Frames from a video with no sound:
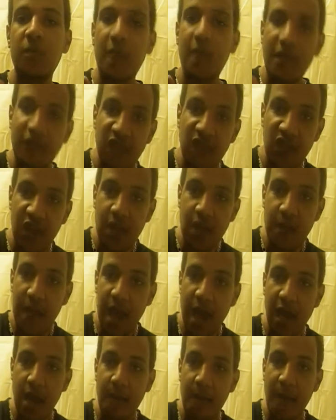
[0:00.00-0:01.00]
or Buffy
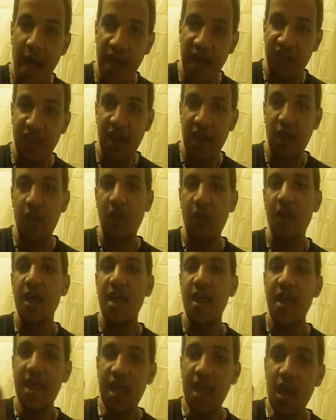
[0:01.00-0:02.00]
Xenaman on my channel,
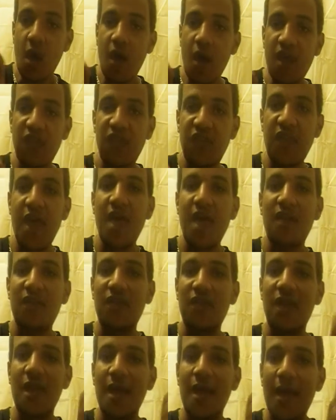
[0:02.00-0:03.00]
he always
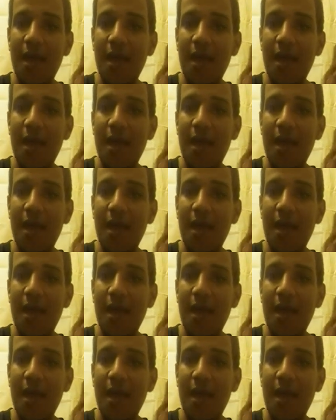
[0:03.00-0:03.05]
says,